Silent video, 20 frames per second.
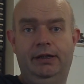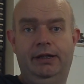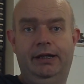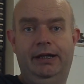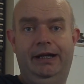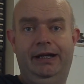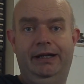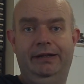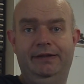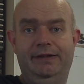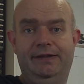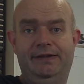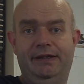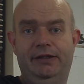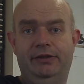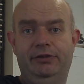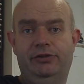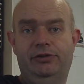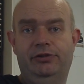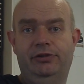and the
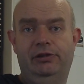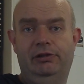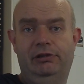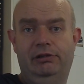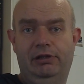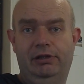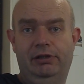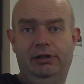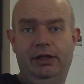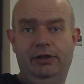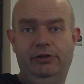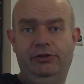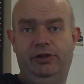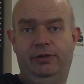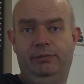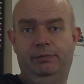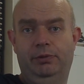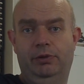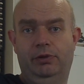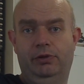central
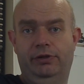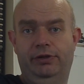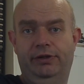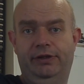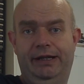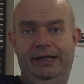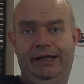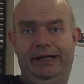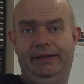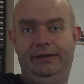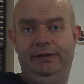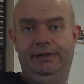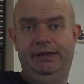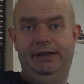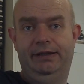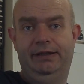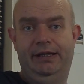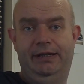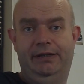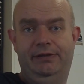logic board then
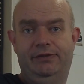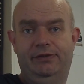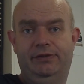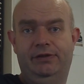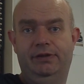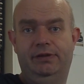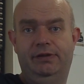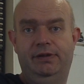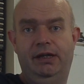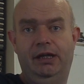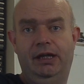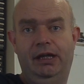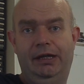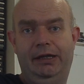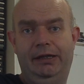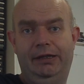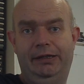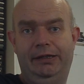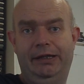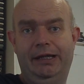connects to
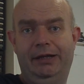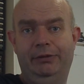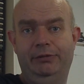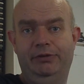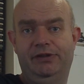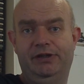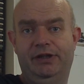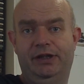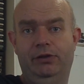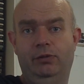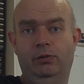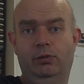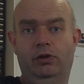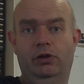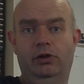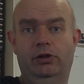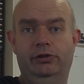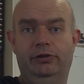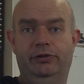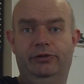the outside
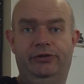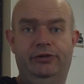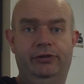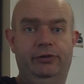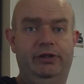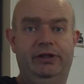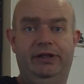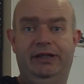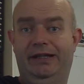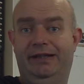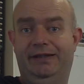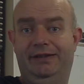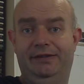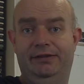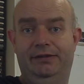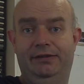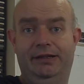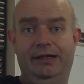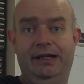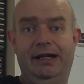world so connects
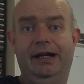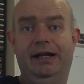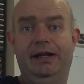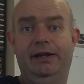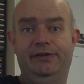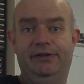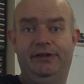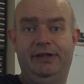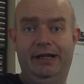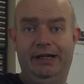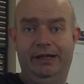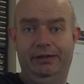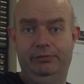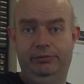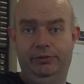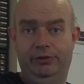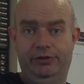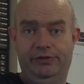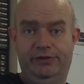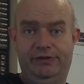to the cars
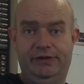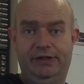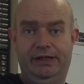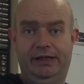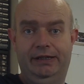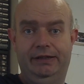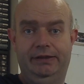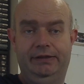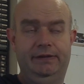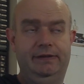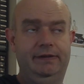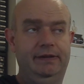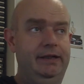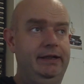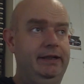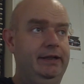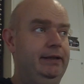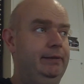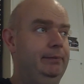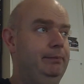CAN bus and
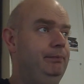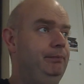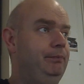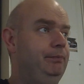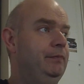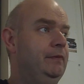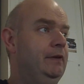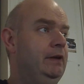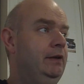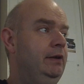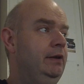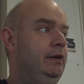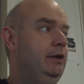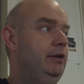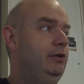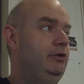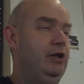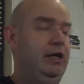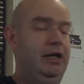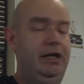um,
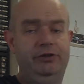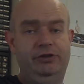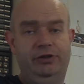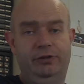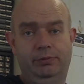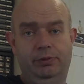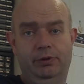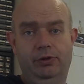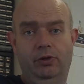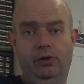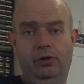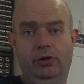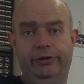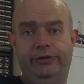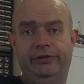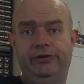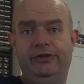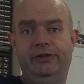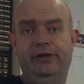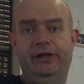charging
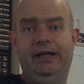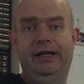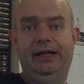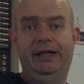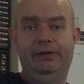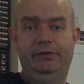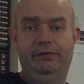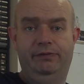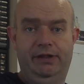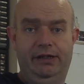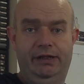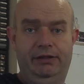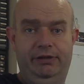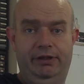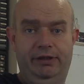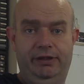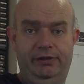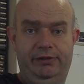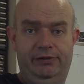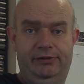port and
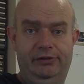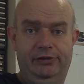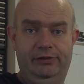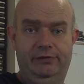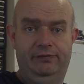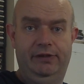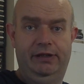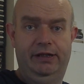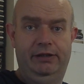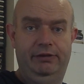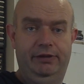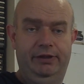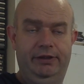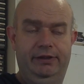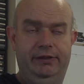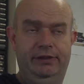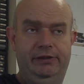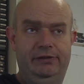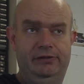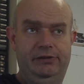various
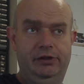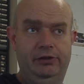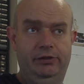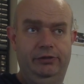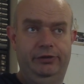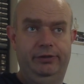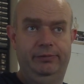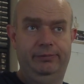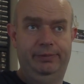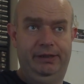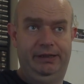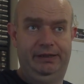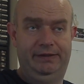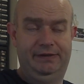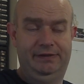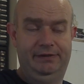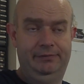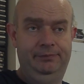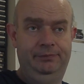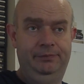various other
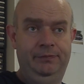bits